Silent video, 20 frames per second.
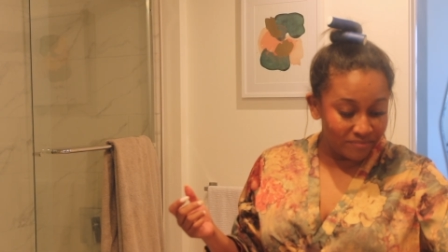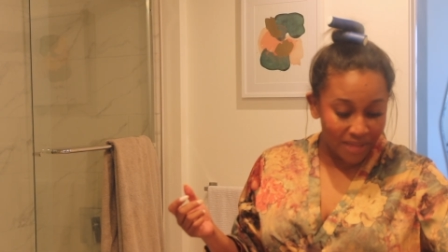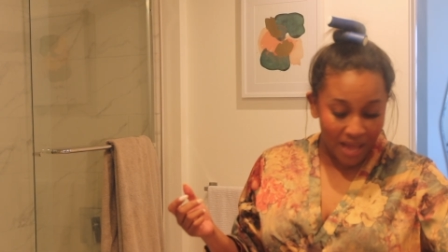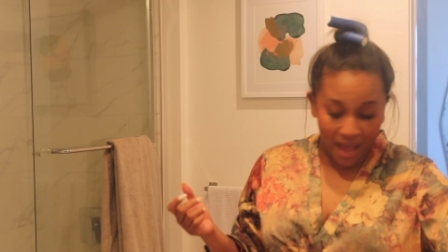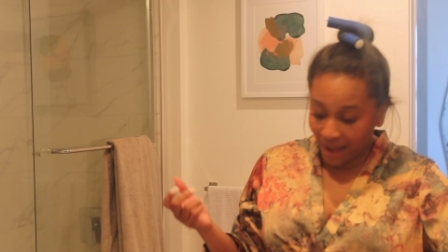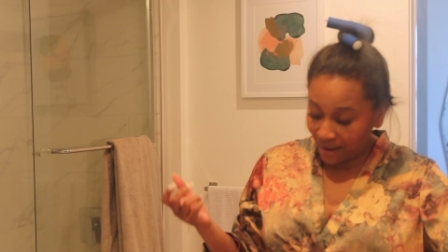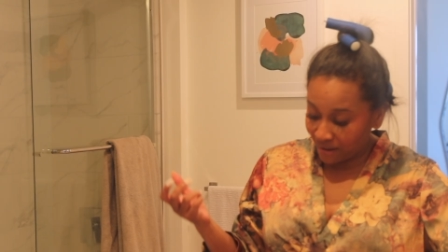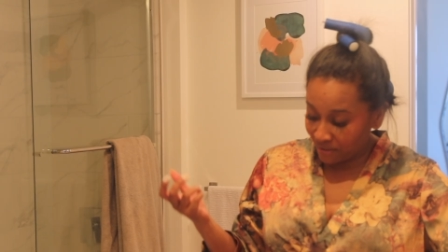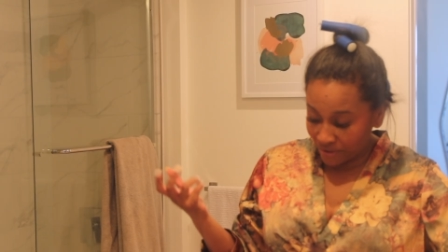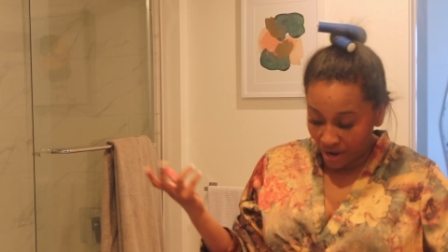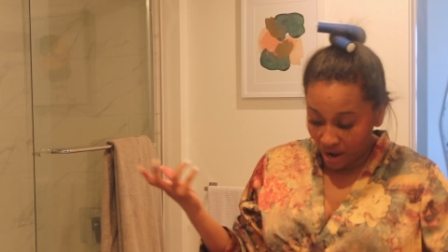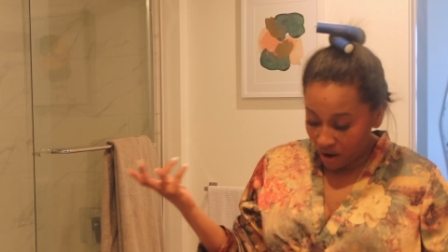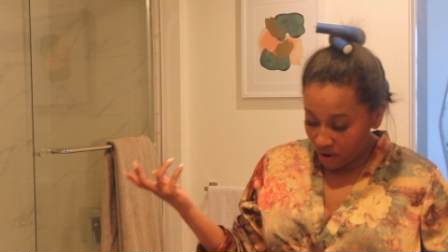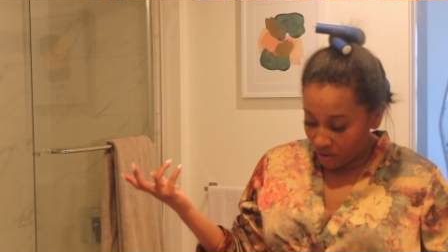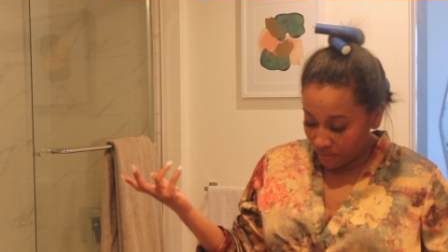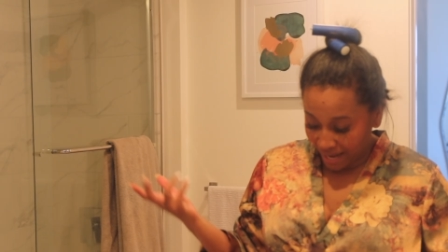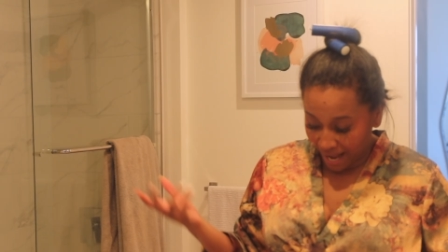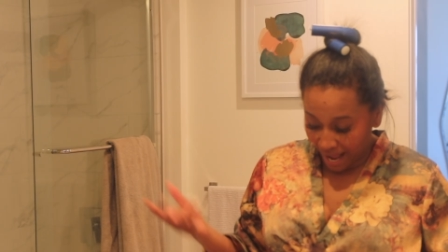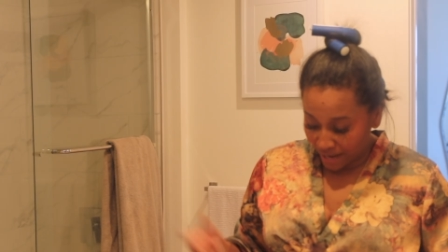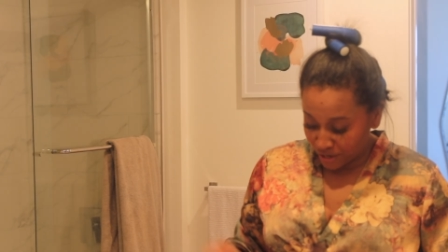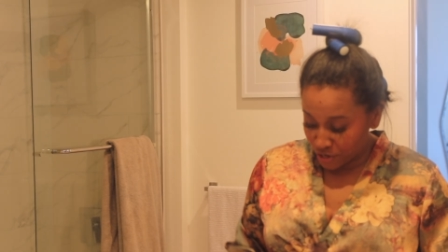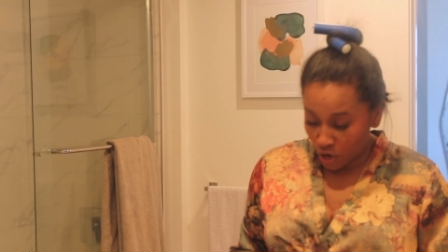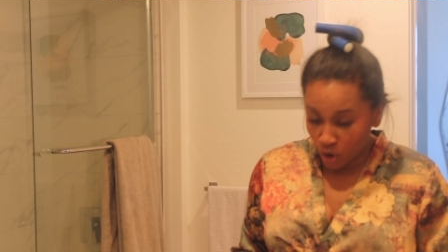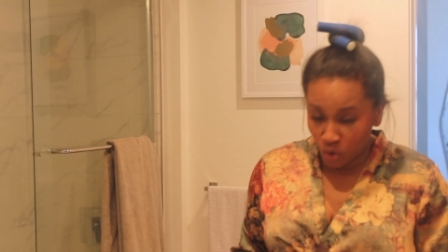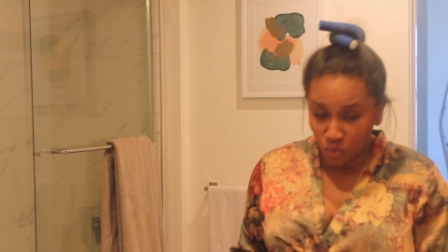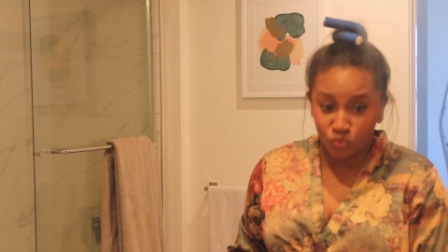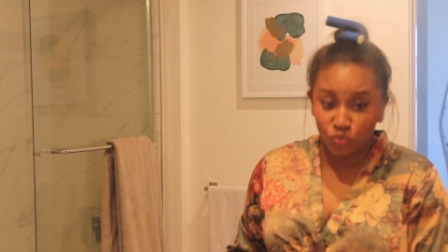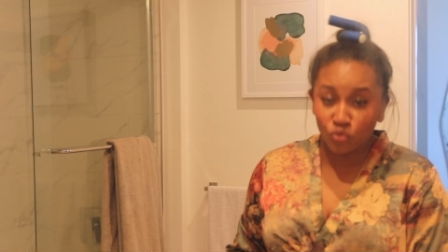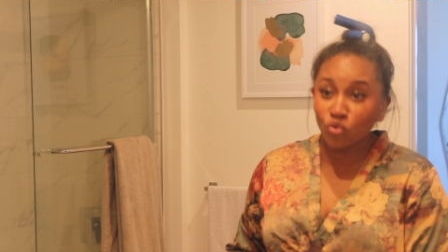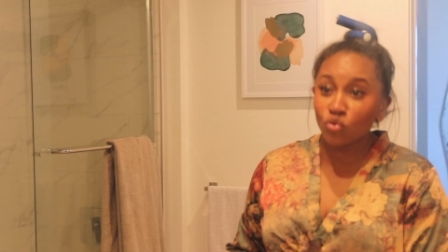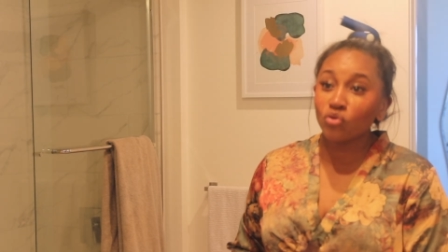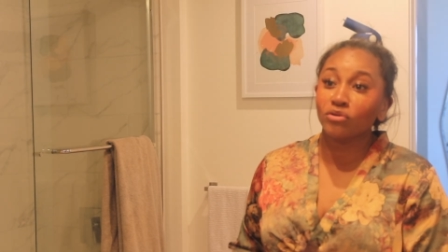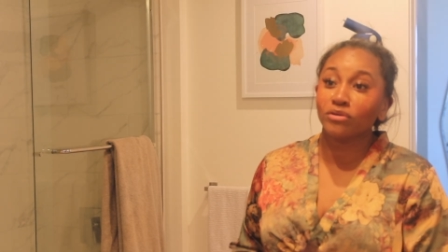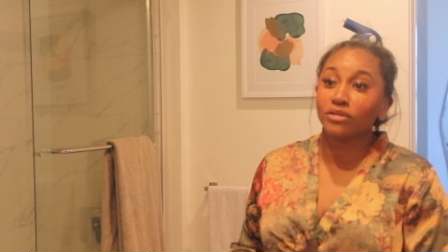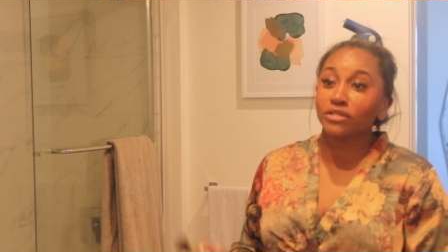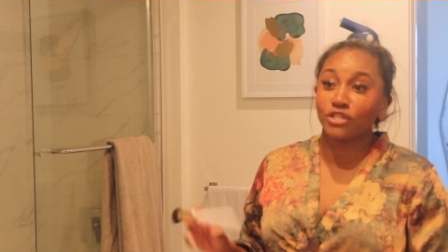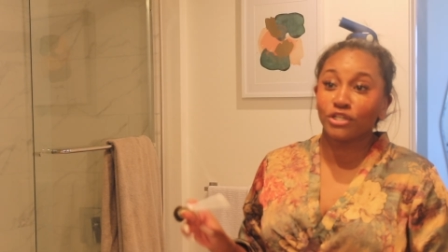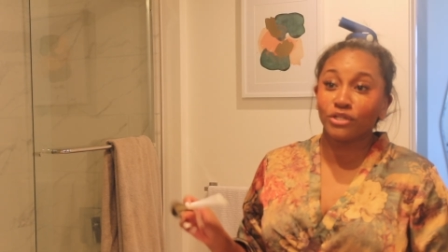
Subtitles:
I don't know, it had no rules.